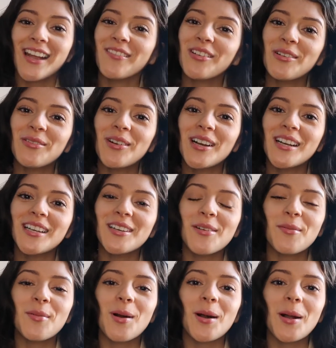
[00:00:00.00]

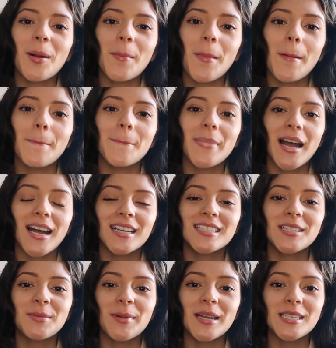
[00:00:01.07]
everyone welcome back
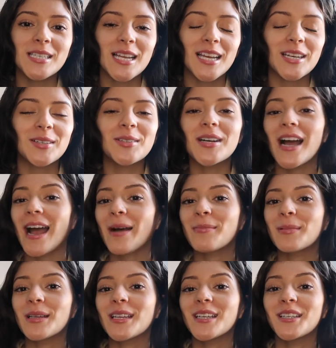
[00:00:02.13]
to my channel
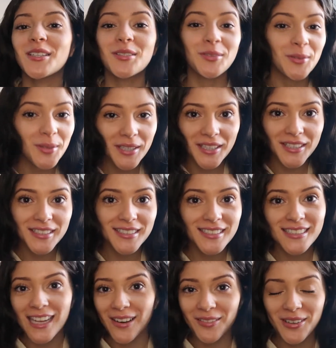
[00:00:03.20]
happy new
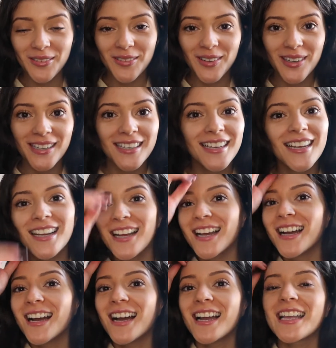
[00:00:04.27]
year's everyone
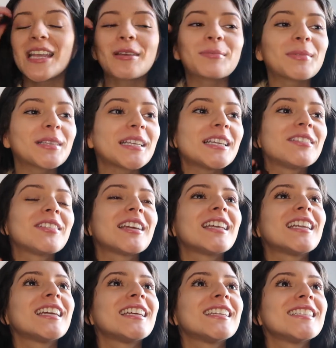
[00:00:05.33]
I can't believe
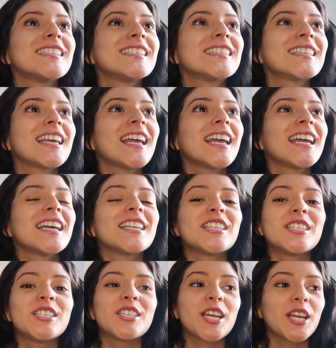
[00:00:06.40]
it is
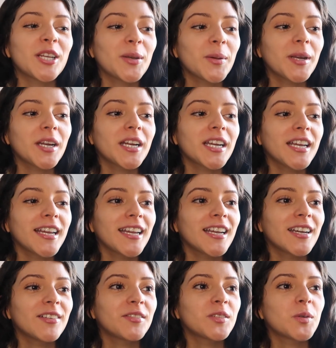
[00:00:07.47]
January
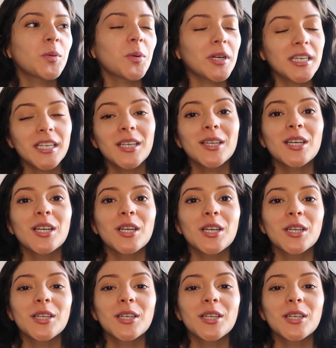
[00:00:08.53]
20